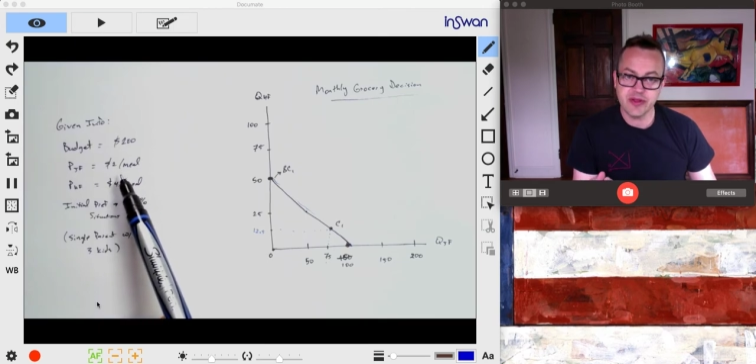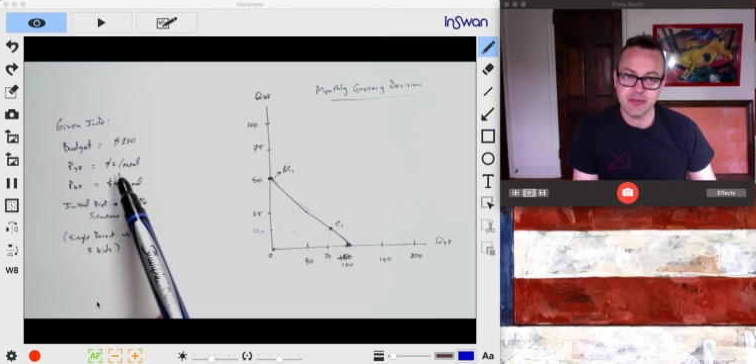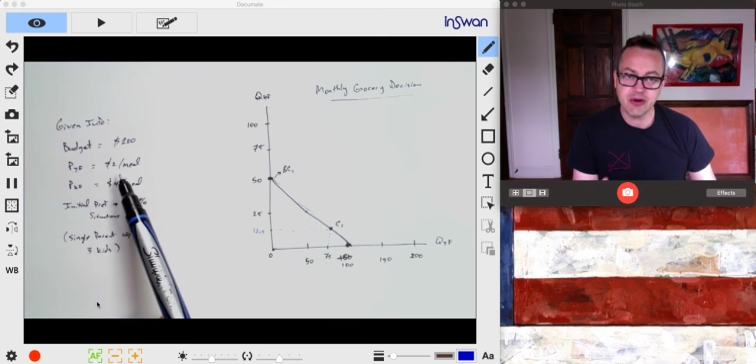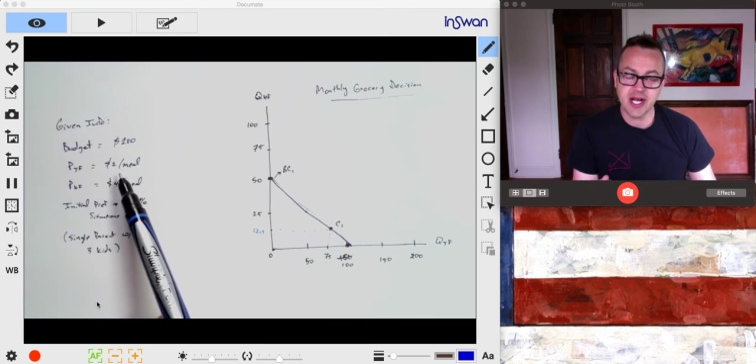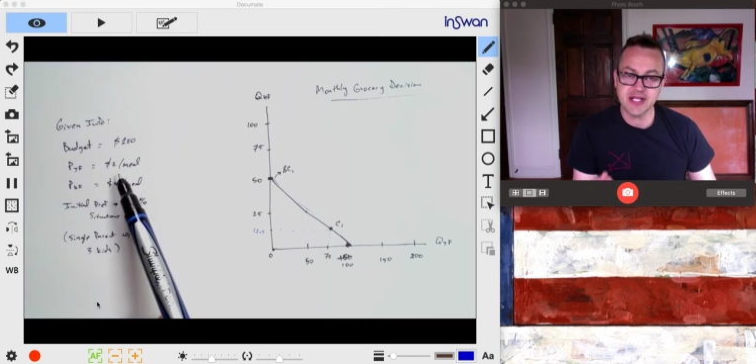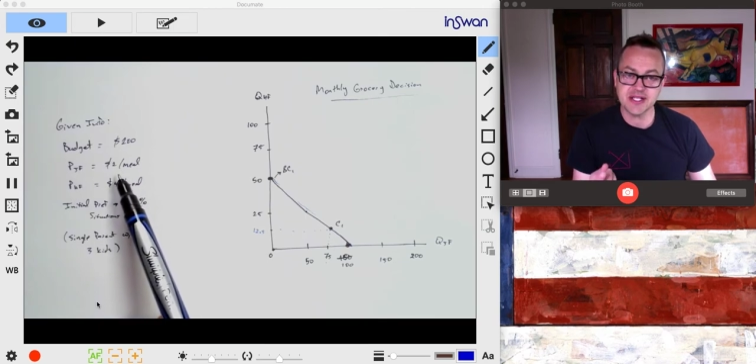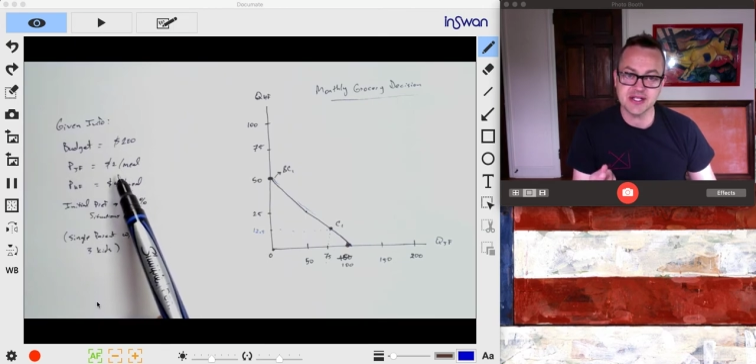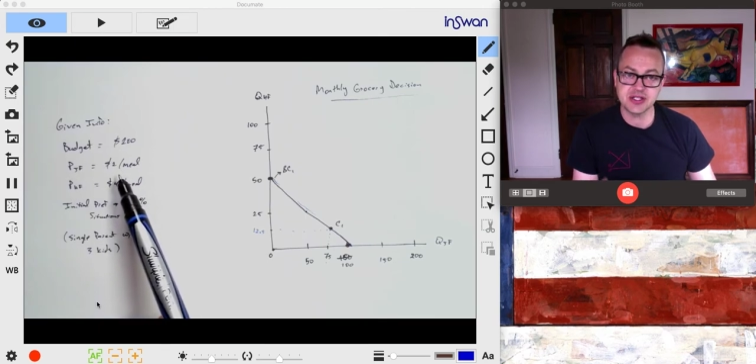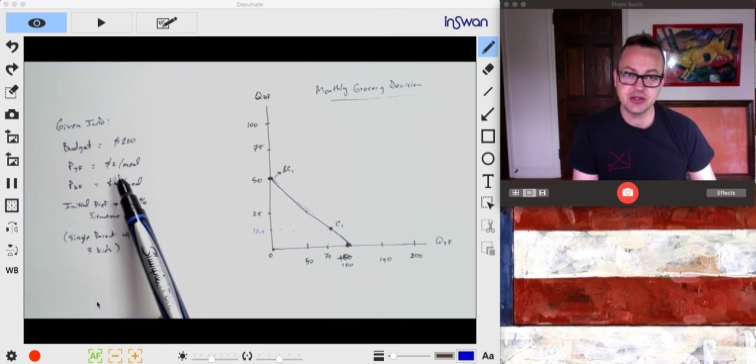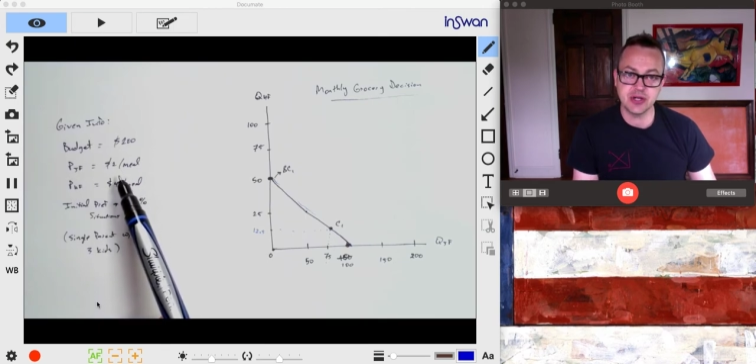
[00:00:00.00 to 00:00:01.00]
price is
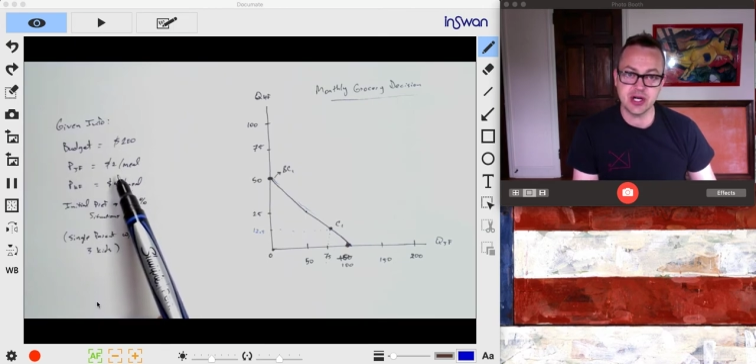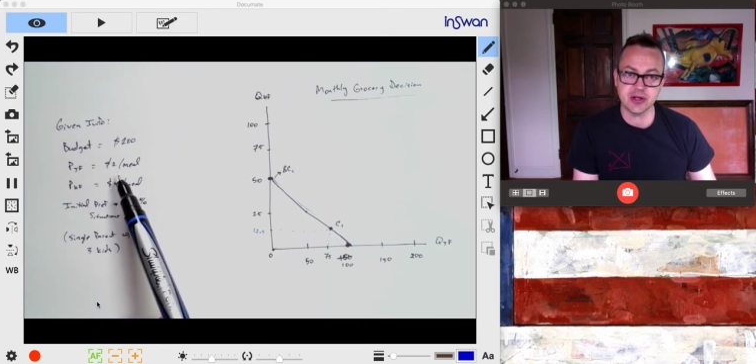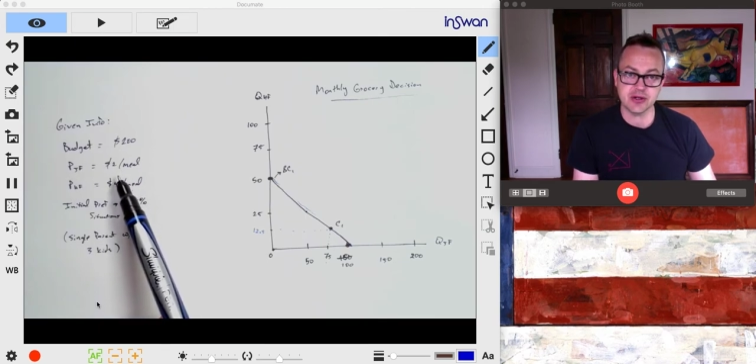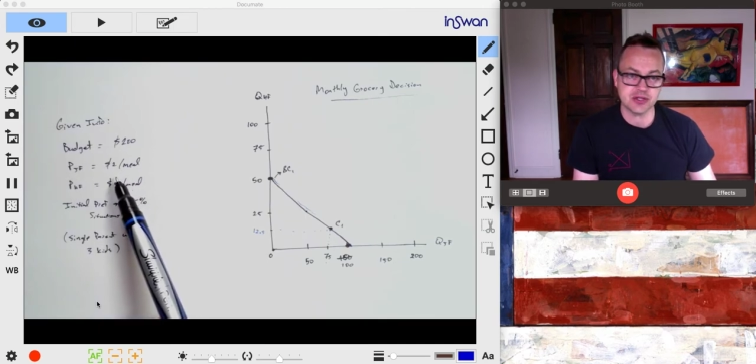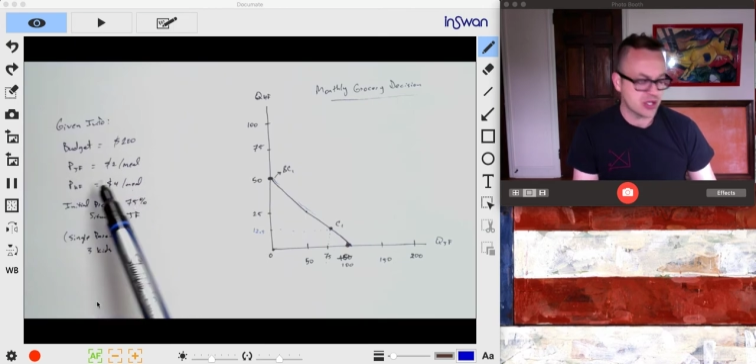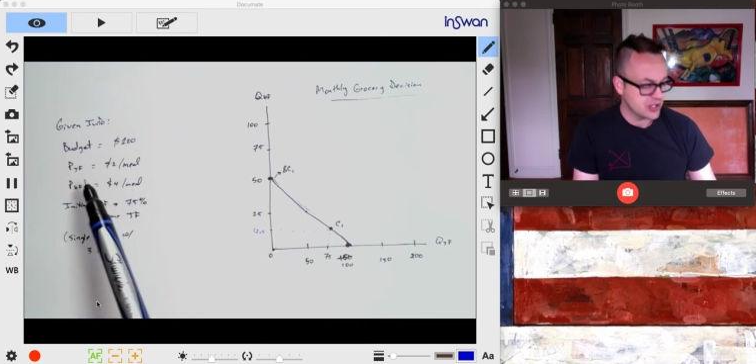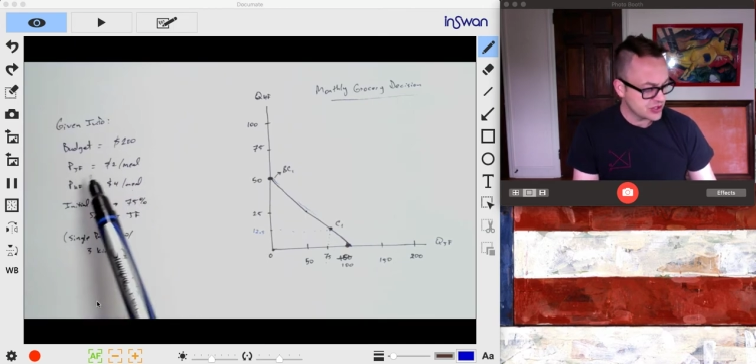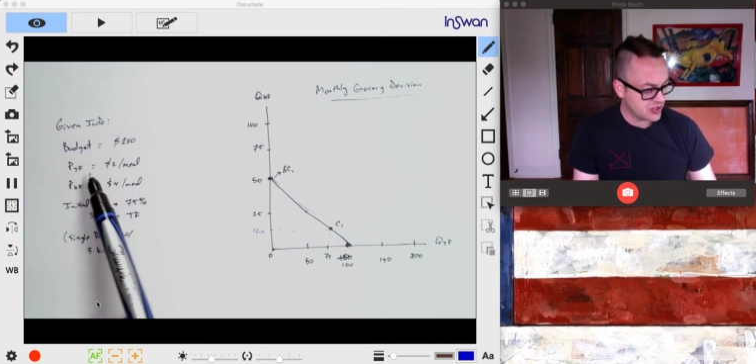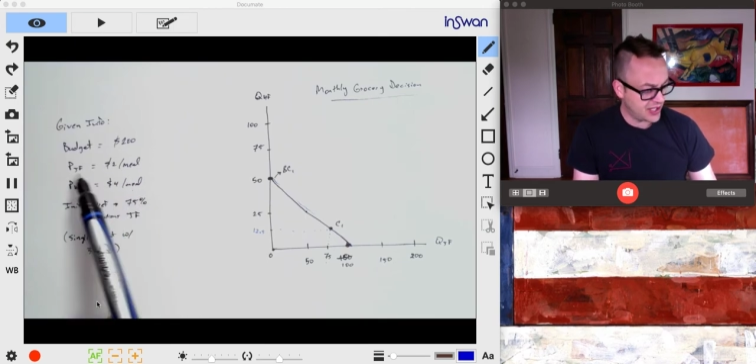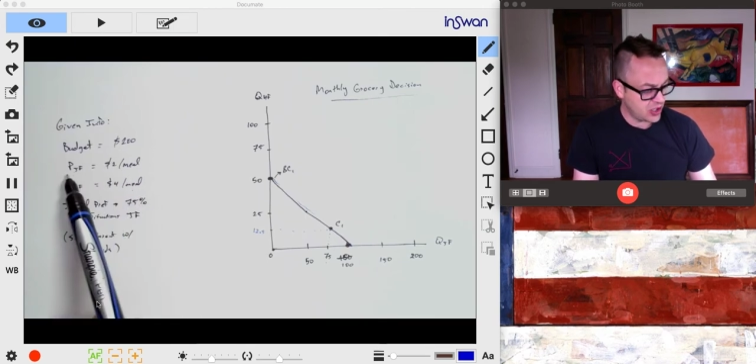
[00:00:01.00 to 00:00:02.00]
$2.
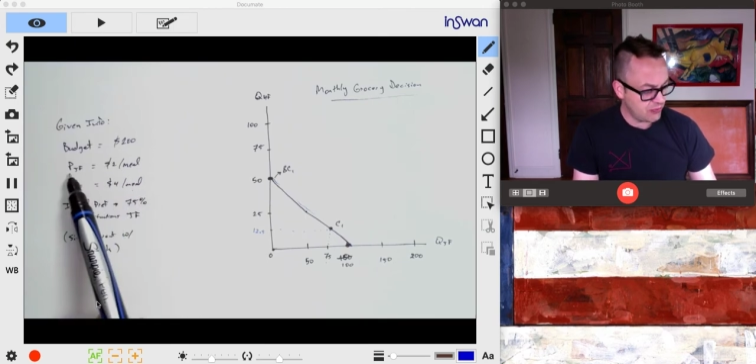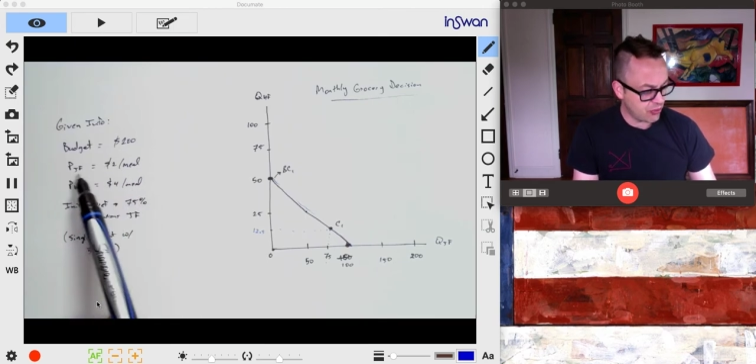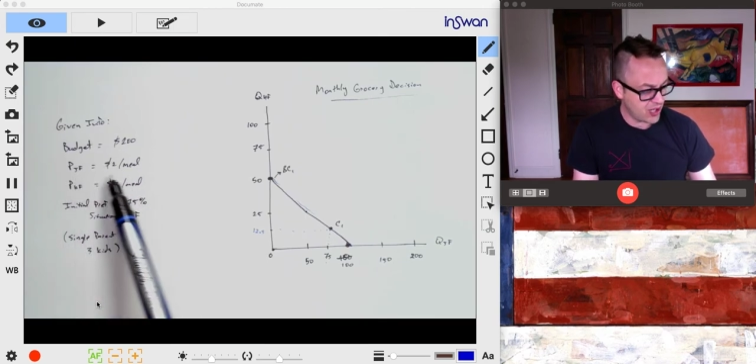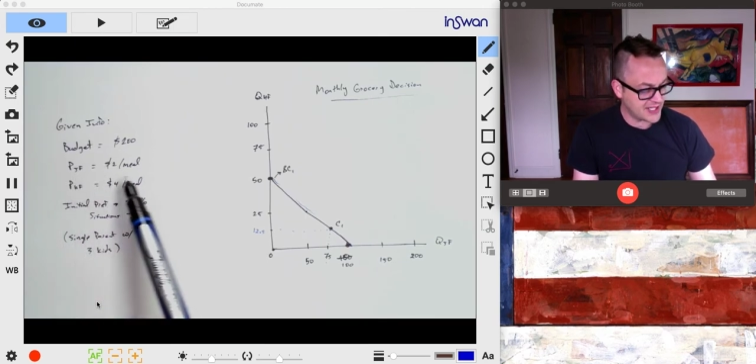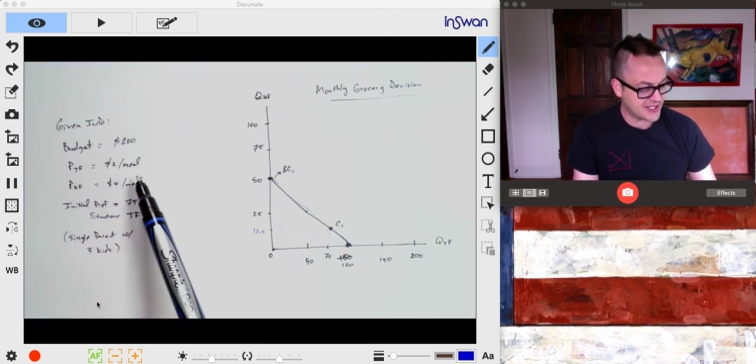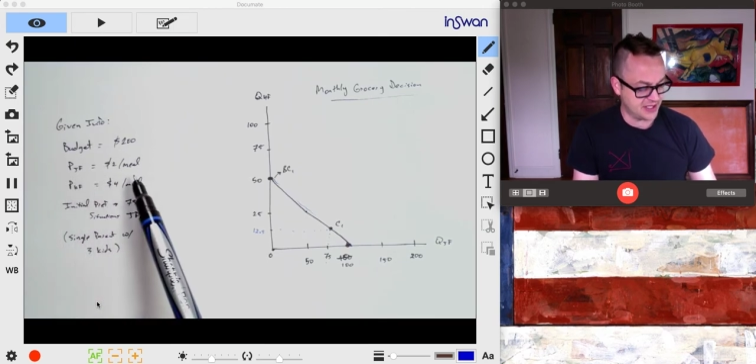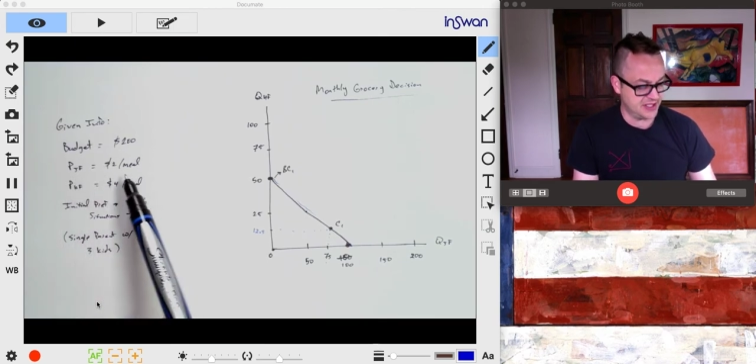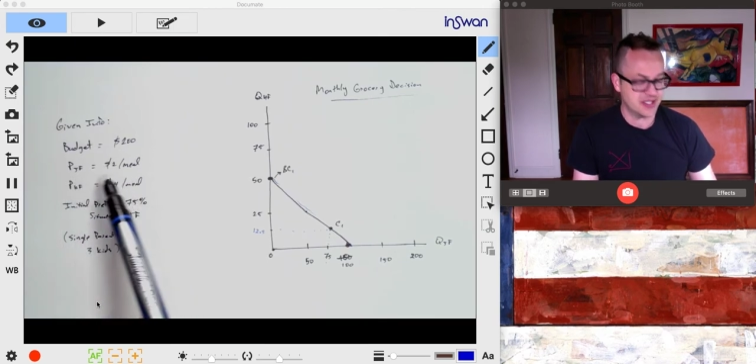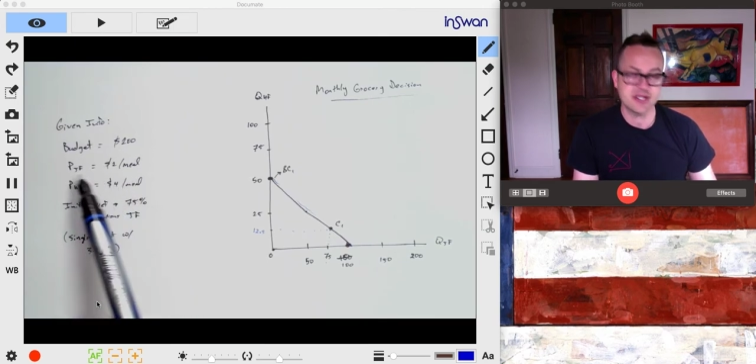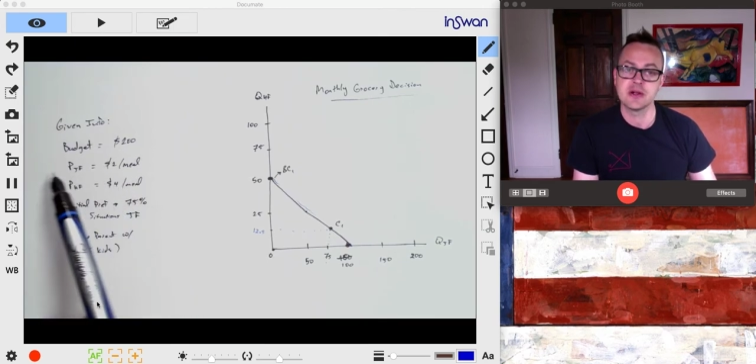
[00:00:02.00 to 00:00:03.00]
So I know
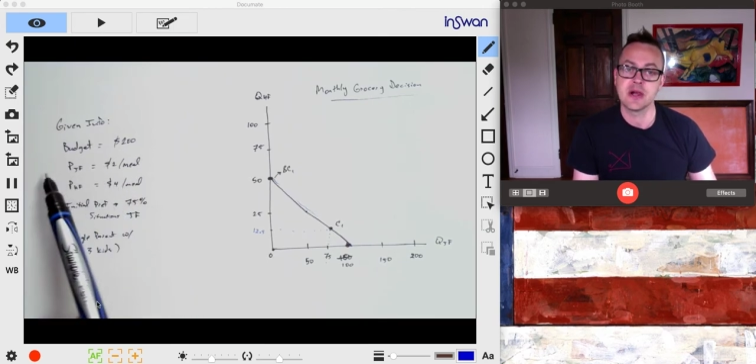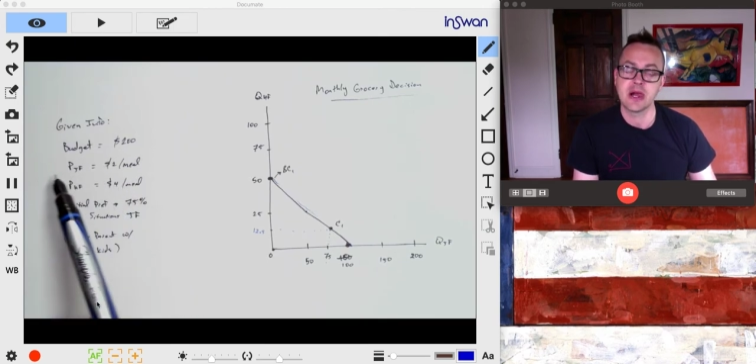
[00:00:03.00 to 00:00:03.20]
prices.